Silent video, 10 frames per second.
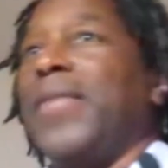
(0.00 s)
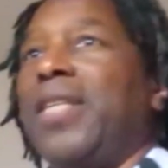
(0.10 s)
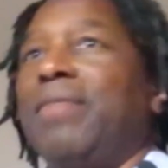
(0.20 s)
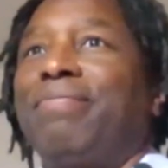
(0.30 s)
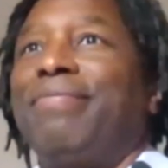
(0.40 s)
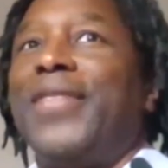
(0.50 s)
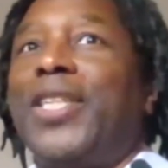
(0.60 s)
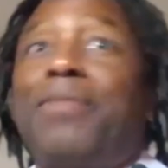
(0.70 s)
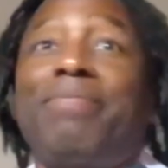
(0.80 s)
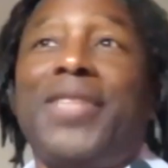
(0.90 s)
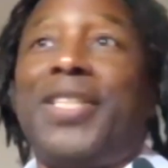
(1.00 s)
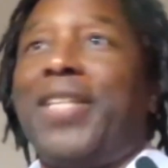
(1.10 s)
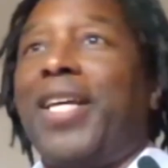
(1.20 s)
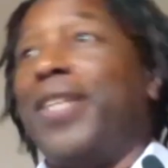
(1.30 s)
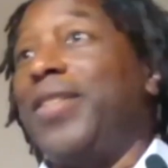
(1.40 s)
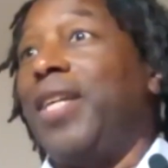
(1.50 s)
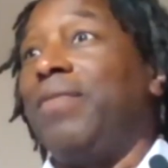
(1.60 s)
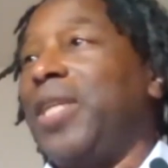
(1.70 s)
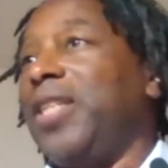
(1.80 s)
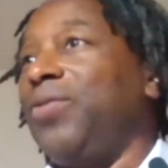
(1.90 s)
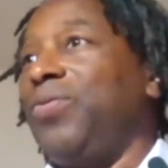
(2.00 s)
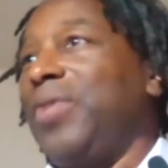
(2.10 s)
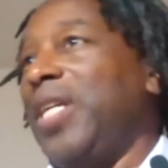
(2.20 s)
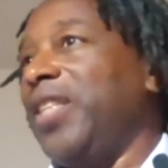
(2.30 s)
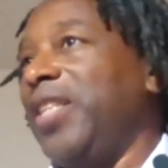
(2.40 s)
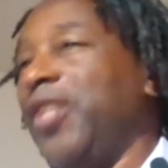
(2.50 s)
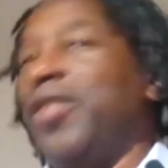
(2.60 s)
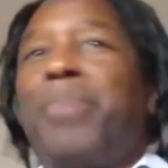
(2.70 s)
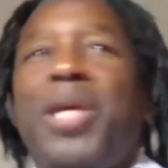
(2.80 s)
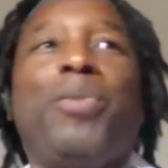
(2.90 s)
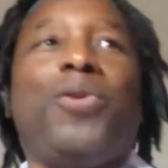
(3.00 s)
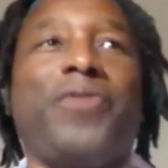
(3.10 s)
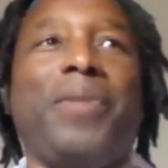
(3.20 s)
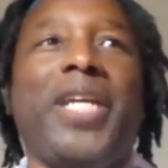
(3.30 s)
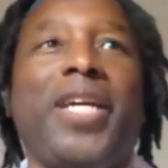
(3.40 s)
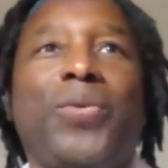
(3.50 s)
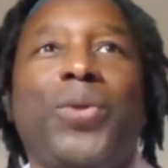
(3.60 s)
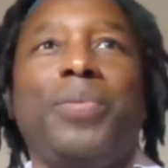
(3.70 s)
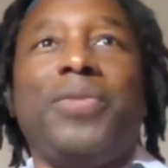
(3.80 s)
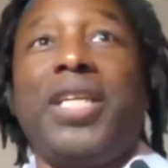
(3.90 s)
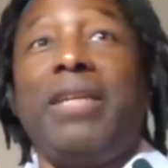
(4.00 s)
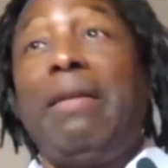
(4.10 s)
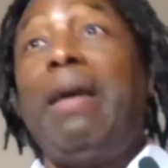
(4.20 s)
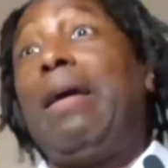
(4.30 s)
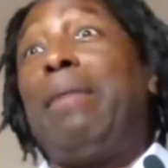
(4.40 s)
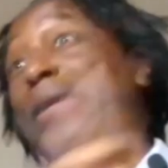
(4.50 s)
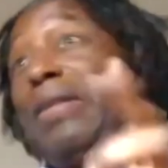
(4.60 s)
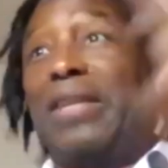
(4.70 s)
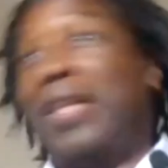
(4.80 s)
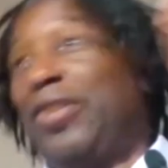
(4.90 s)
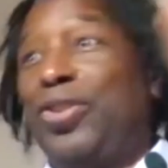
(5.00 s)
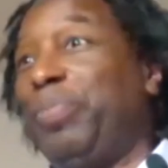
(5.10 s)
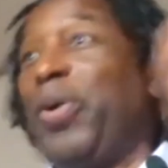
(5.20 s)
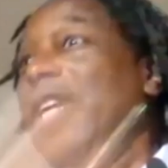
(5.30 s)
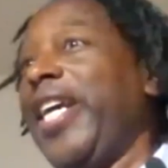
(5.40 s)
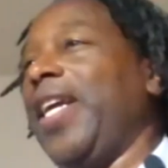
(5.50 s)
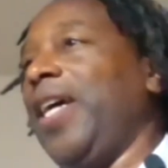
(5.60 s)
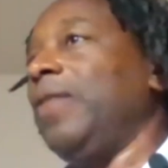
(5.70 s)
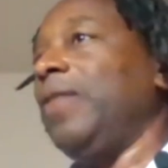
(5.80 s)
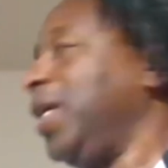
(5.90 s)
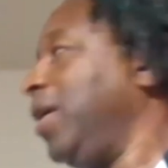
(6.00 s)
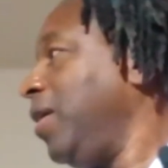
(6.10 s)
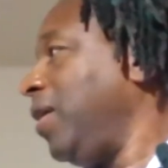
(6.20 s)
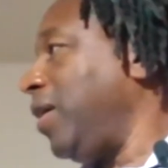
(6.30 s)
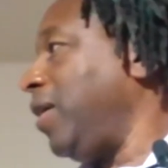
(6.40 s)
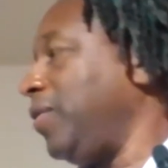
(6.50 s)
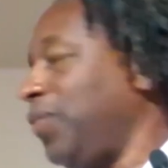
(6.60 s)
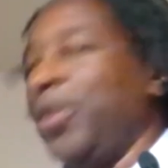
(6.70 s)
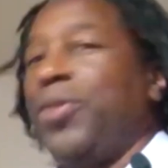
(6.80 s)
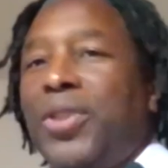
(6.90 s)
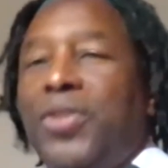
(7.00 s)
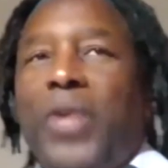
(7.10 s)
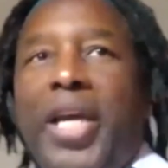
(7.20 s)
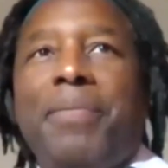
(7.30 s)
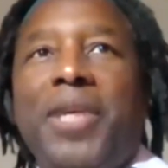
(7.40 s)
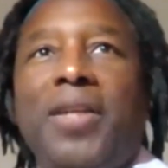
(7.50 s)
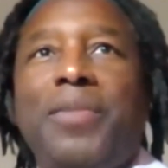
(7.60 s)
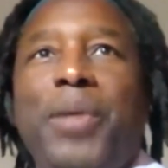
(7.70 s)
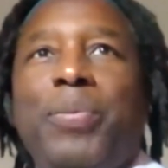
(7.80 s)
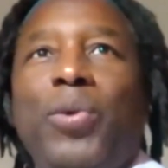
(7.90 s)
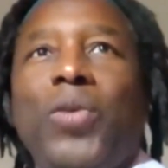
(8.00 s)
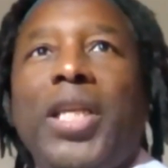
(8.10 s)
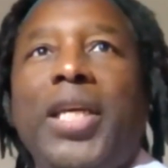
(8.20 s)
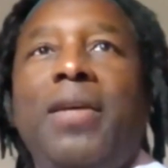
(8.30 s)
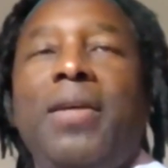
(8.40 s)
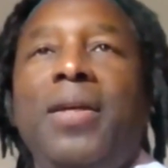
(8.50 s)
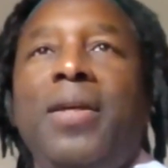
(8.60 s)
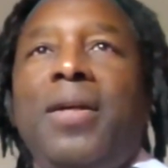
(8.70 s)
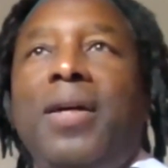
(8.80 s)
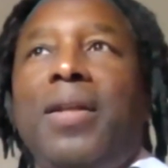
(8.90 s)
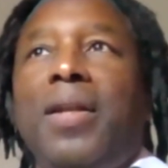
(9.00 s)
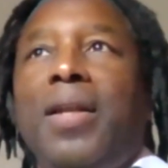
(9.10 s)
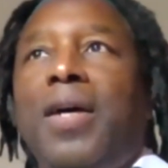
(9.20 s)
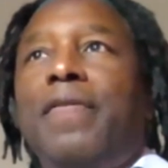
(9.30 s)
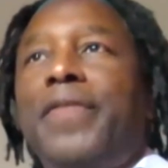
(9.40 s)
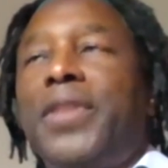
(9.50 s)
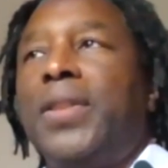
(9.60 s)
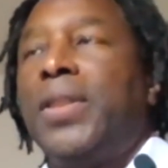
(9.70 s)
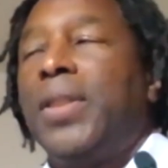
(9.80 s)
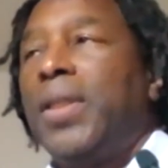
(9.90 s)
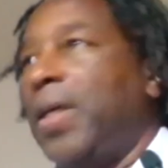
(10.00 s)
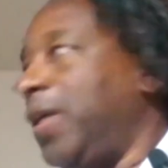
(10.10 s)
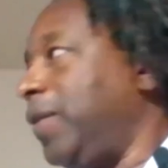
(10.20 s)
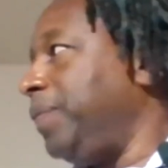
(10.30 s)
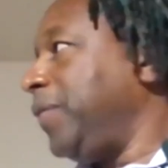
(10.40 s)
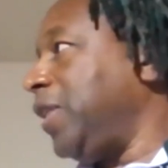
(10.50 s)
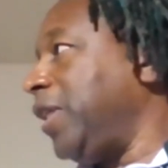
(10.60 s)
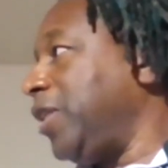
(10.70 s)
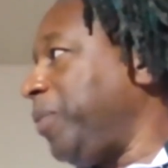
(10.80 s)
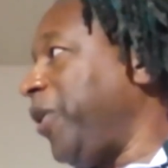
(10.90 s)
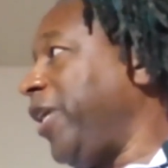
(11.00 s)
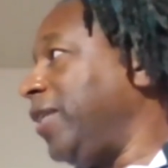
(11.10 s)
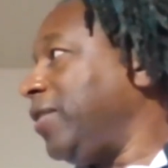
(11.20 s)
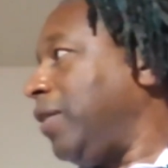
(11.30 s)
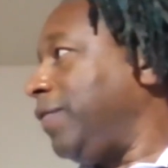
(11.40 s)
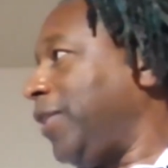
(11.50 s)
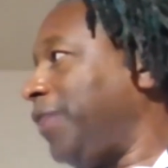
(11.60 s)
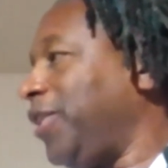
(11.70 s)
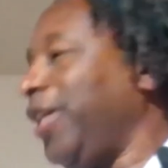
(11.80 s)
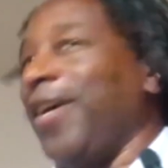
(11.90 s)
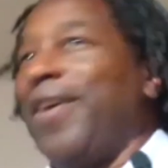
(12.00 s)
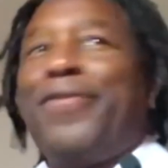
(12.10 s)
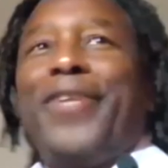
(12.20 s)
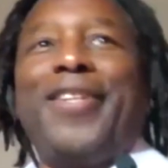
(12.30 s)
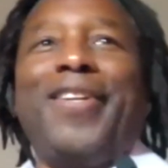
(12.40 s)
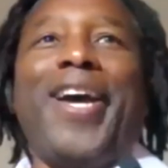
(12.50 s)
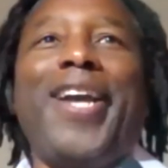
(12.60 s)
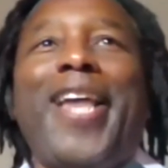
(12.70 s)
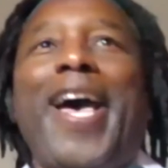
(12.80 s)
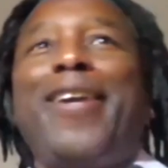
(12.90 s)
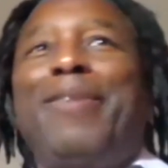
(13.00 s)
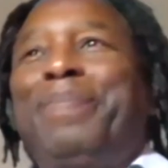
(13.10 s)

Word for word: And, you know, like I said, a, a dozen people from that group said, yeah, I'm going to do birding now, uh, which was great because people really uh, loved uh, the experience of, of seeing our friend the lilac.